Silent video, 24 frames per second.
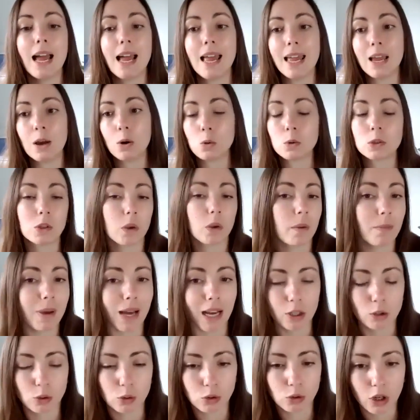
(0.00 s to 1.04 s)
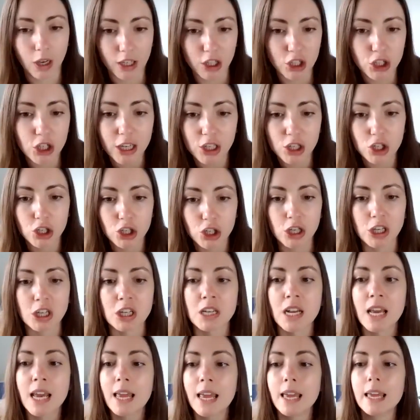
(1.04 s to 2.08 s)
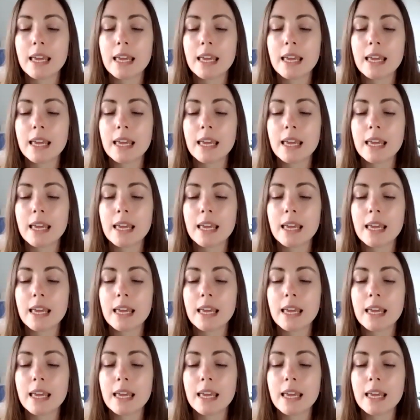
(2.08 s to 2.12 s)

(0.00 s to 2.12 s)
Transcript: It also impacts your digestion.